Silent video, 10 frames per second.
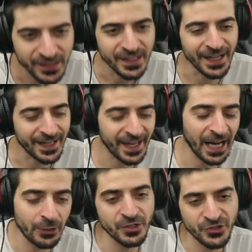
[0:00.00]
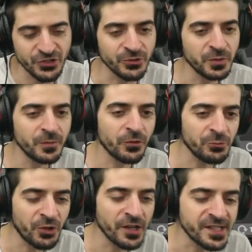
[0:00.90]
It carries you through
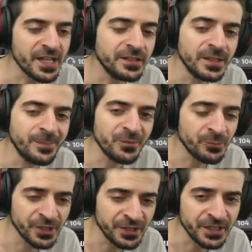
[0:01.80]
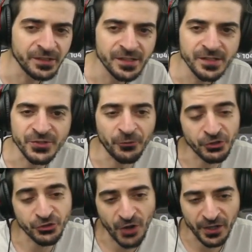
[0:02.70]
content, really. So if you're
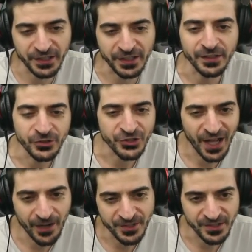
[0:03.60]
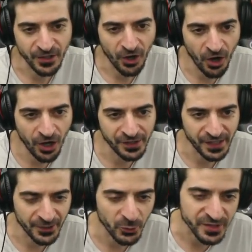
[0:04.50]
struggling, you should have this on
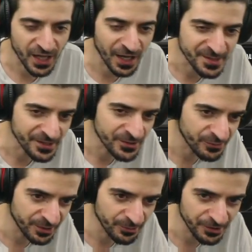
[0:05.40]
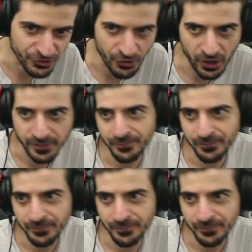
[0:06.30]
at all times. It's really, really strong.